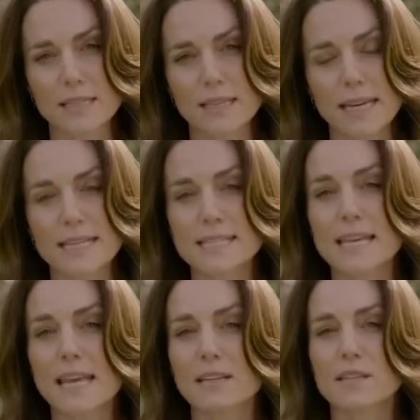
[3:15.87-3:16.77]
the
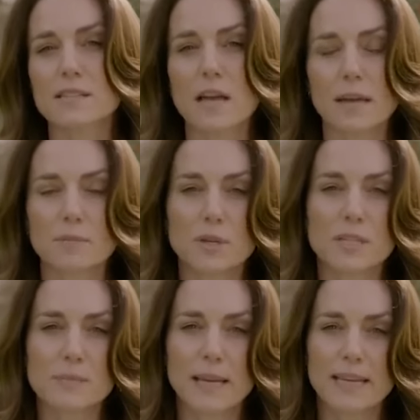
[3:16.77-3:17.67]
princess made a clear plea
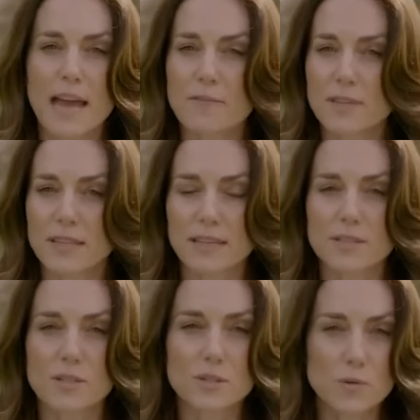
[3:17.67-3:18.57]
for privacy,